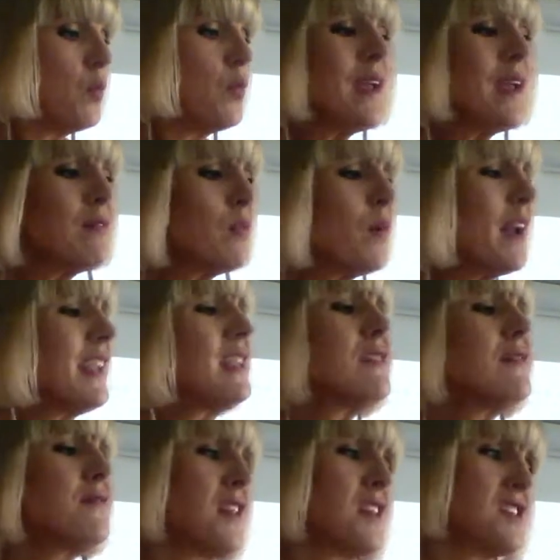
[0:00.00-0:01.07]
We've
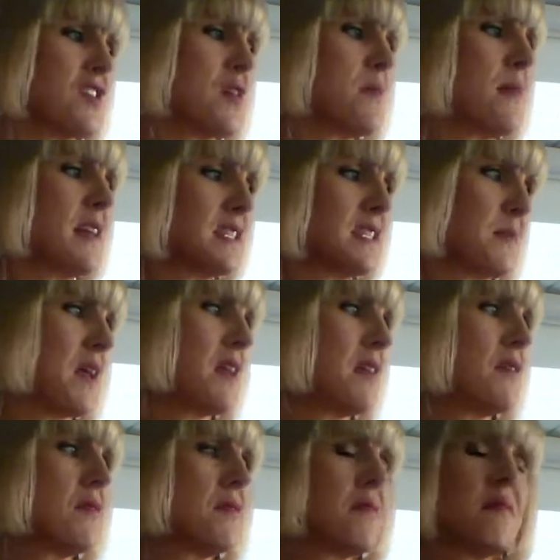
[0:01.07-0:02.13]
wanted to finish our
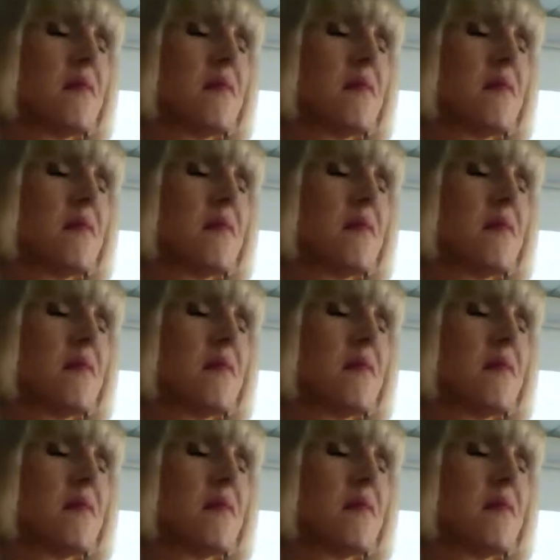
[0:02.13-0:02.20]
basement